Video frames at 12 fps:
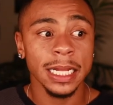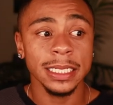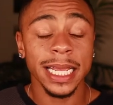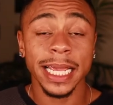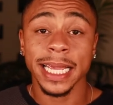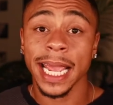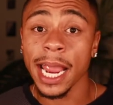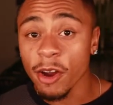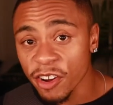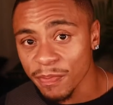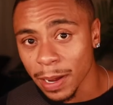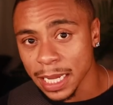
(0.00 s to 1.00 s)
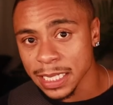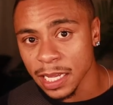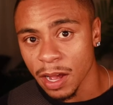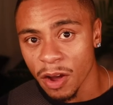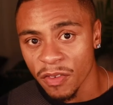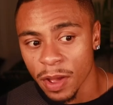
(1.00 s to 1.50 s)
take care of
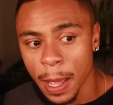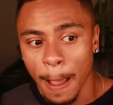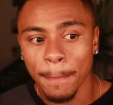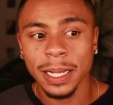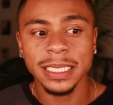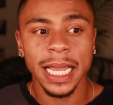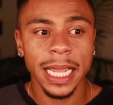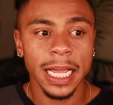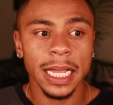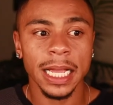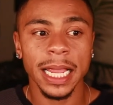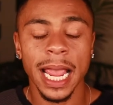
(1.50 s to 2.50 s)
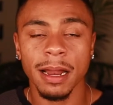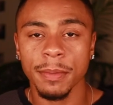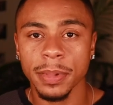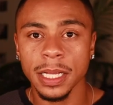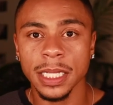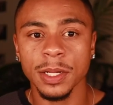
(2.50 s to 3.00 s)
myself, but taking
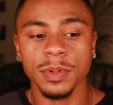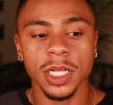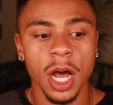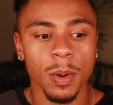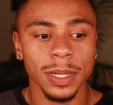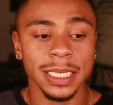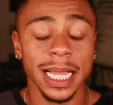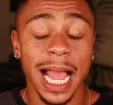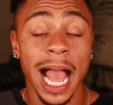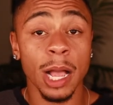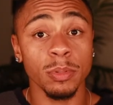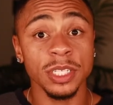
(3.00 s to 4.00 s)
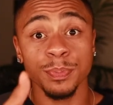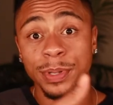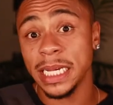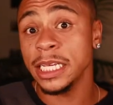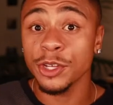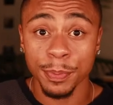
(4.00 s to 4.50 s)
accountability was always, like, I was
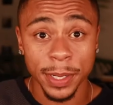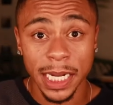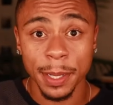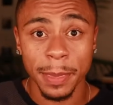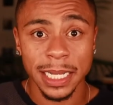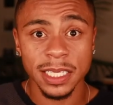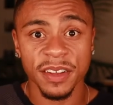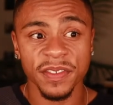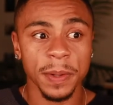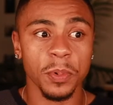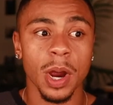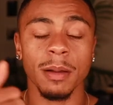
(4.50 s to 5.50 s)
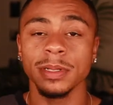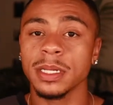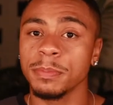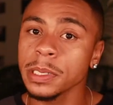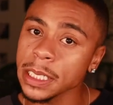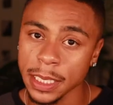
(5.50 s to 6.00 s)
either beating myself up or I was
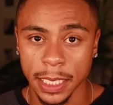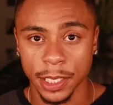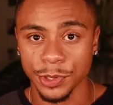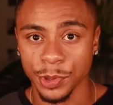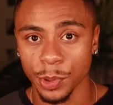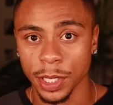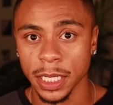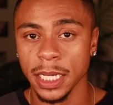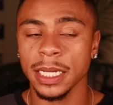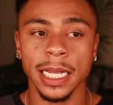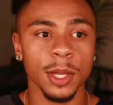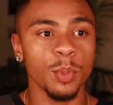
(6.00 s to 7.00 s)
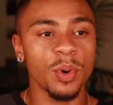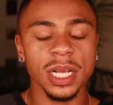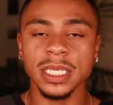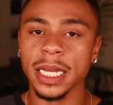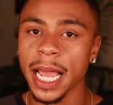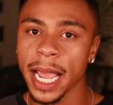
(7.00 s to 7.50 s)
completely ignoring it. Like, it
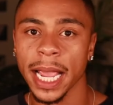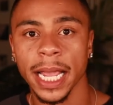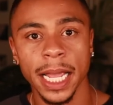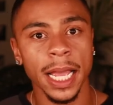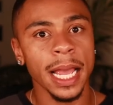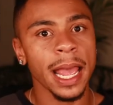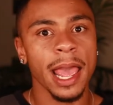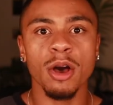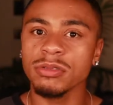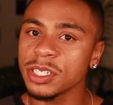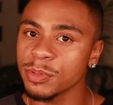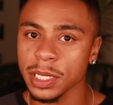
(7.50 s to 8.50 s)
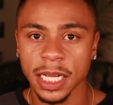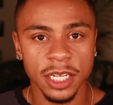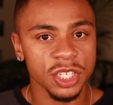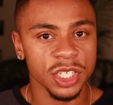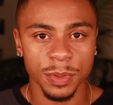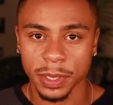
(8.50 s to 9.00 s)
wasn't a healthy
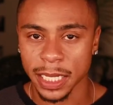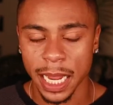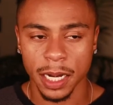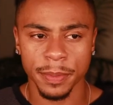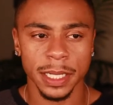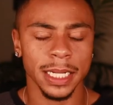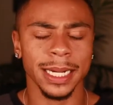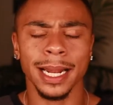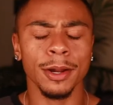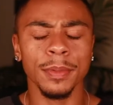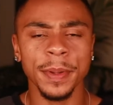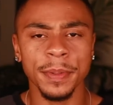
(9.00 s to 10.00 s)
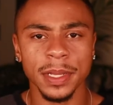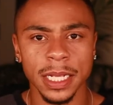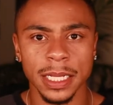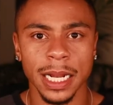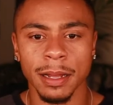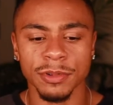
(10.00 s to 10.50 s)
relationship with accountability. And I don't want people to
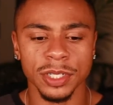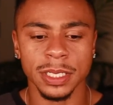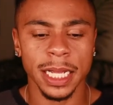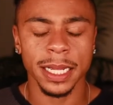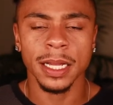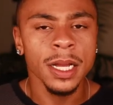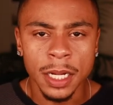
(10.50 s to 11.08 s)
think that I was just, like,